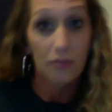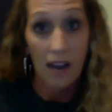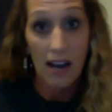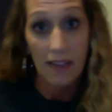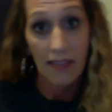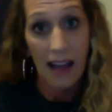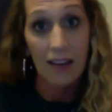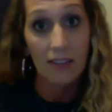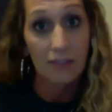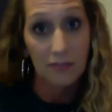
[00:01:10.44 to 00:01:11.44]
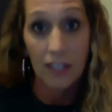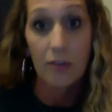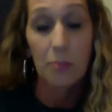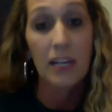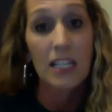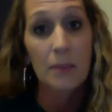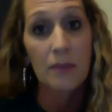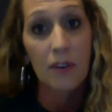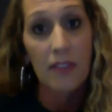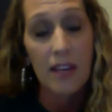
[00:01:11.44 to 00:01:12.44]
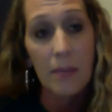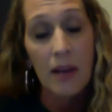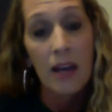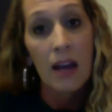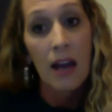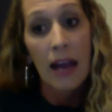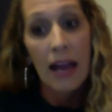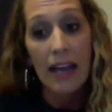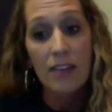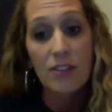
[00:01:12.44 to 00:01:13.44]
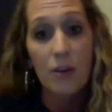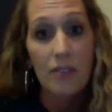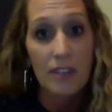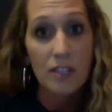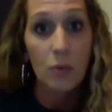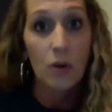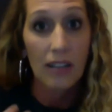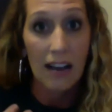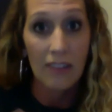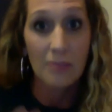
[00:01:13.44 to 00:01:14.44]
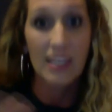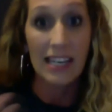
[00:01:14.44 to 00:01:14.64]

find that fit of a placement for them. And so this will allow them to